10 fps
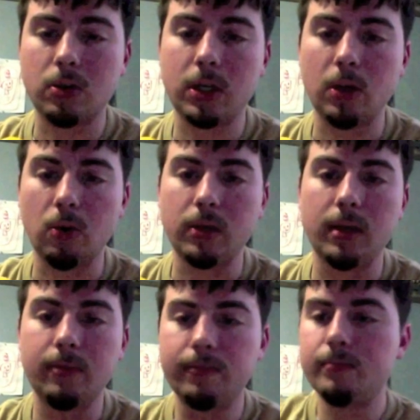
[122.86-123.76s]
she can
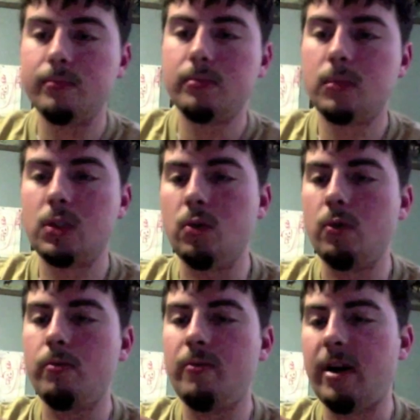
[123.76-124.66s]
only
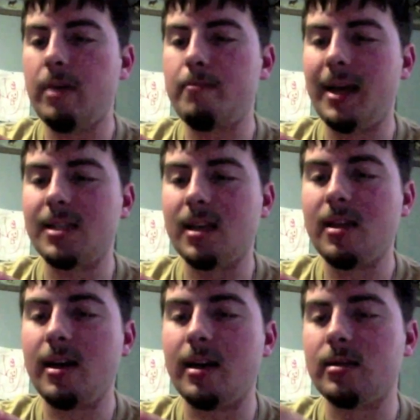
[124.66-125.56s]
do very basic
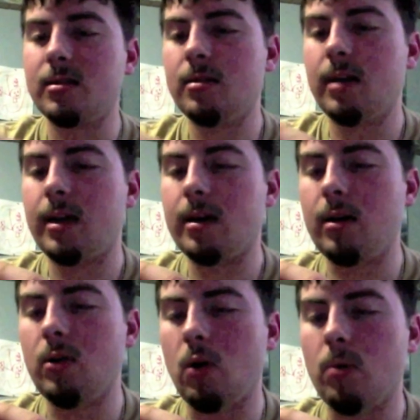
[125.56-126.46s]
things like a
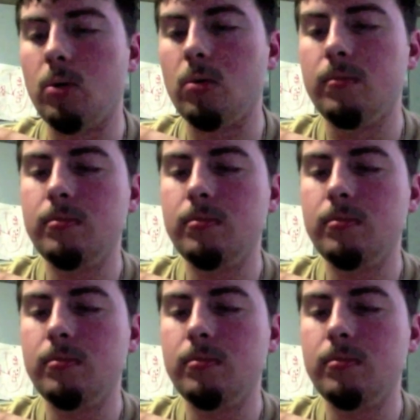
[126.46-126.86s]
normal